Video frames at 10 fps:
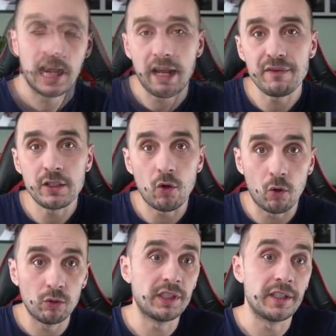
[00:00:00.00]
Having
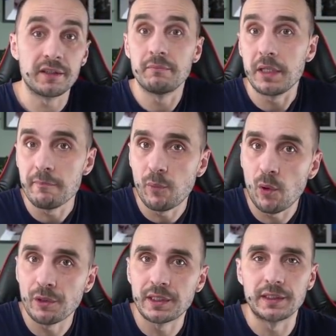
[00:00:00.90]
gold is
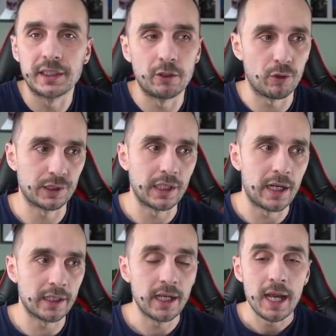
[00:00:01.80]
important in Lost
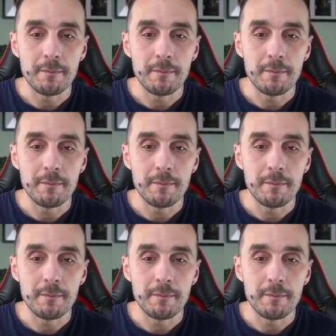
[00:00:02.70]
Ark.